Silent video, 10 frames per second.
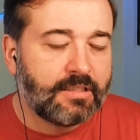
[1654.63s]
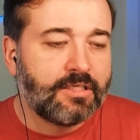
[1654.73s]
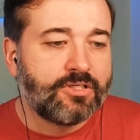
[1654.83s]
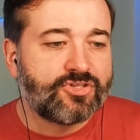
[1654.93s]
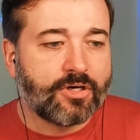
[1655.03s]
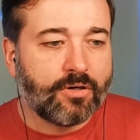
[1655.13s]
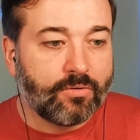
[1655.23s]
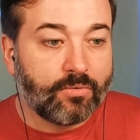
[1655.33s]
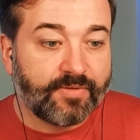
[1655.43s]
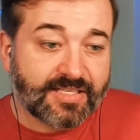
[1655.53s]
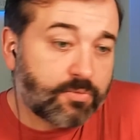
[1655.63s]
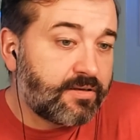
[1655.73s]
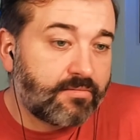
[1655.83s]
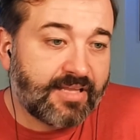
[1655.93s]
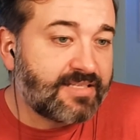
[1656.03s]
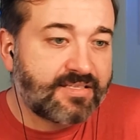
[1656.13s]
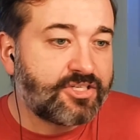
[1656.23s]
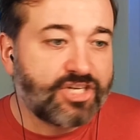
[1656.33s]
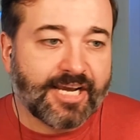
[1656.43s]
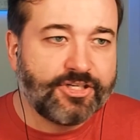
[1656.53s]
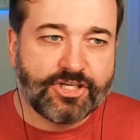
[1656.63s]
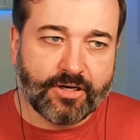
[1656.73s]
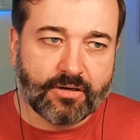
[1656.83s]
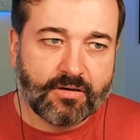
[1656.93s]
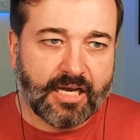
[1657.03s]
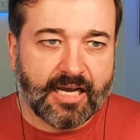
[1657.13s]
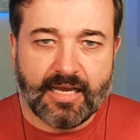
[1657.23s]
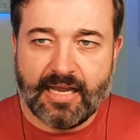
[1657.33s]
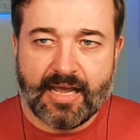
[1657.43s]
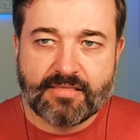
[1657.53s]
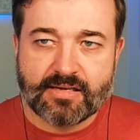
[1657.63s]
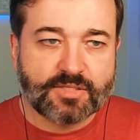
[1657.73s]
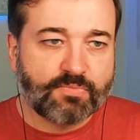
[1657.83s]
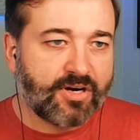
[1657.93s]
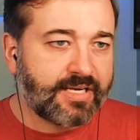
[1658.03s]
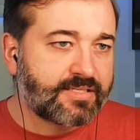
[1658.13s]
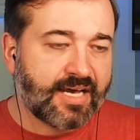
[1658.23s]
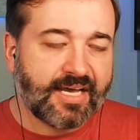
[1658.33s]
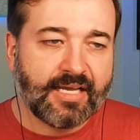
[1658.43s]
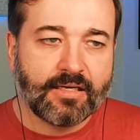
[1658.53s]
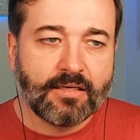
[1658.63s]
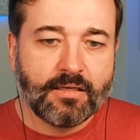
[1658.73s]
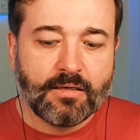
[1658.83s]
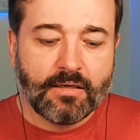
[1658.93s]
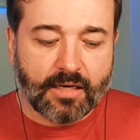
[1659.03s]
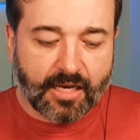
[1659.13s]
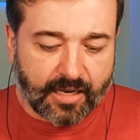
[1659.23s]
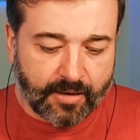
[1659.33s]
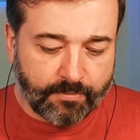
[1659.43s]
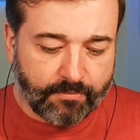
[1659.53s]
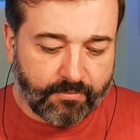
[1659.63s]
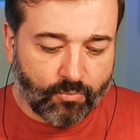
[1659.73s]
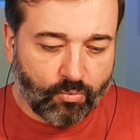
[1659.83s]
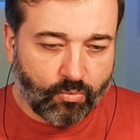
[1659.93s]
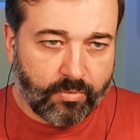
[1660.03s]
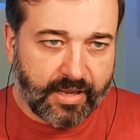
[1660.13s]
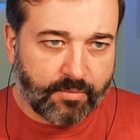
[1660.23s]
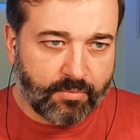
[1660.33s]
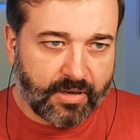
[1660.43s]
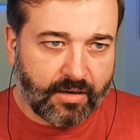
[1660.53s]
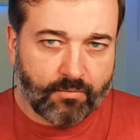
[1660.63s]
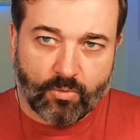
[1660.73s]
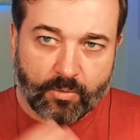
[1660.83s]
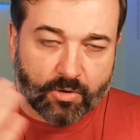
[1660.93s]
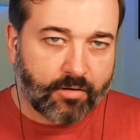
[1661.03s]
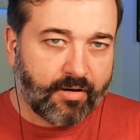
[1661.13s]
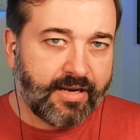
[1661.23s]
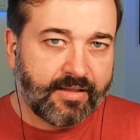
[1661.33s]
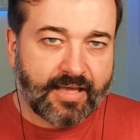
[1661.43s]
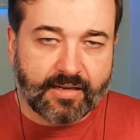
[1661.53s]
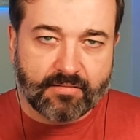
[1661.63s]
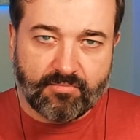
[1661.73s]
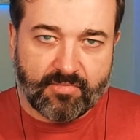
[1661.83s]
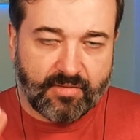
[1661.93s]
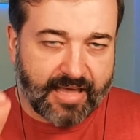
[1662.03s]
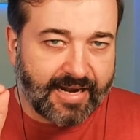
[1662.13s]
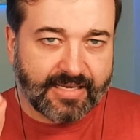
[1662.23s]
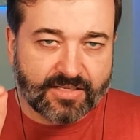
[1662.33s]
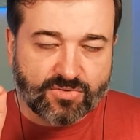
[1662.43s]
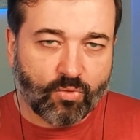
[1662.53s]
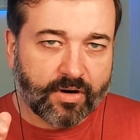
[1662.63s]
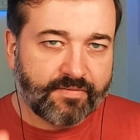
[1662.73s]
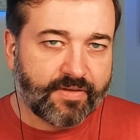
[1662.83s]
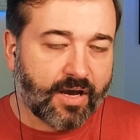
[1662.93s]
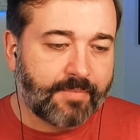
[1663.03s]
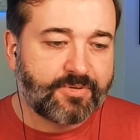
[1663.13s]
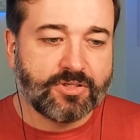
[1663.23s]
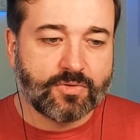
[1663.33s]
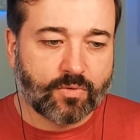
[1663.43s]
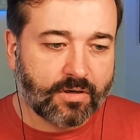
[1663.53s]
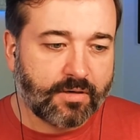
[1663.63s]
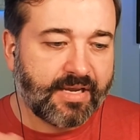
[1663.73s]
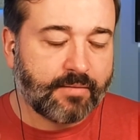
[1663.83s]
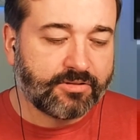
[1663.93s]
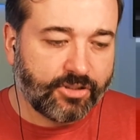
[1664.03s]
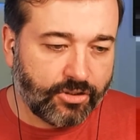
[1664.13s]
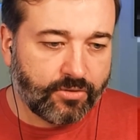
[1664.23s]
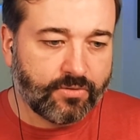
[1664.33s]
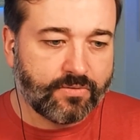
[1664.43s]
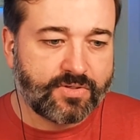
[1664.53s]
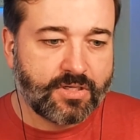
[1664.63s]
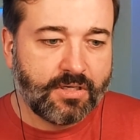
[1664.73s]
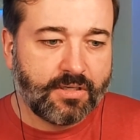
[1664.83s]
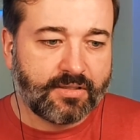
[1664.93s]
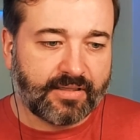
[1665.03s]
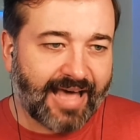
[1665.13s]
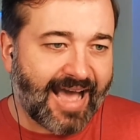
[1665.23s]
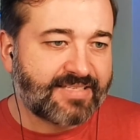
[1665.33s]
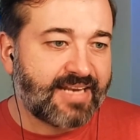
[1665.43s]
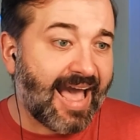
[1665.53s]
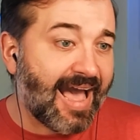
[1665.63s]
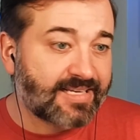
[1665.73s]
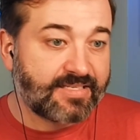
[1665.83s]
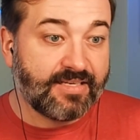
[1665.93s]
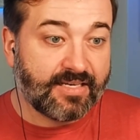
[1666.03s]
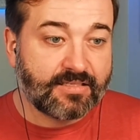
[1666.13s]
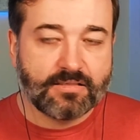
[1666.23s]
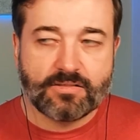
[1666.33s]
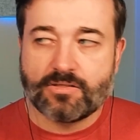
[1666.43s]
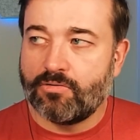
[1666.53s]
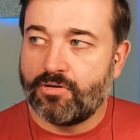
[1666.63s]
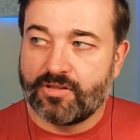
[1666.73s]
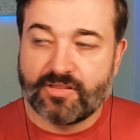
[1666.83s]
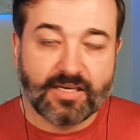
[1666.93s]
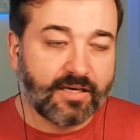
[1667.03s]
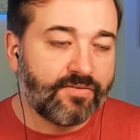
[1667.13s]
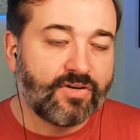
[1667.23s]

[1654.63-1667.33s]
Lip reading: So that's the change here, and I think it's pretty exciting. In when we're creating that is one of the options we're going to be able to use, the last accessed. So you can think of